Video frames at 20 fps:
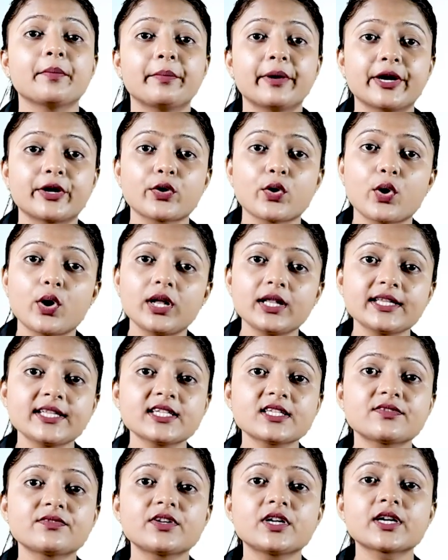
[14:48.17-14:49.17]
But all
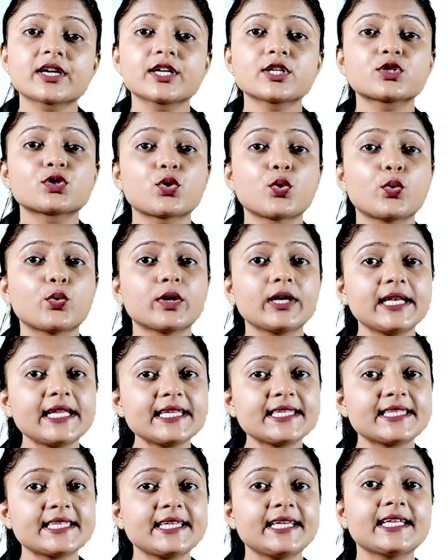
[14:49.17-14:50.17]
this work is
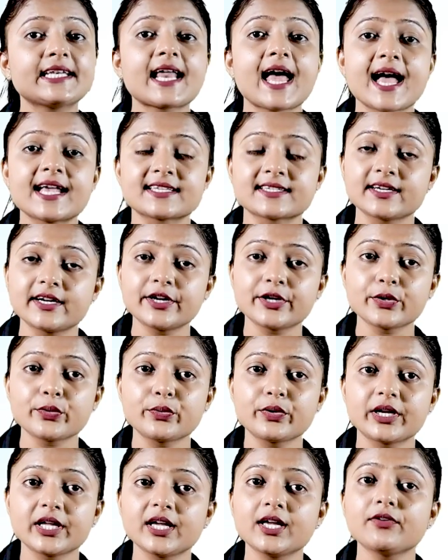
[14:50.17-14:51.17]
only seen as her
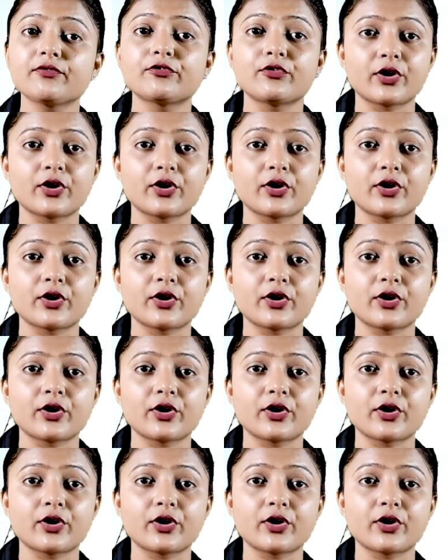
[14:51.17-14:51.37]
duty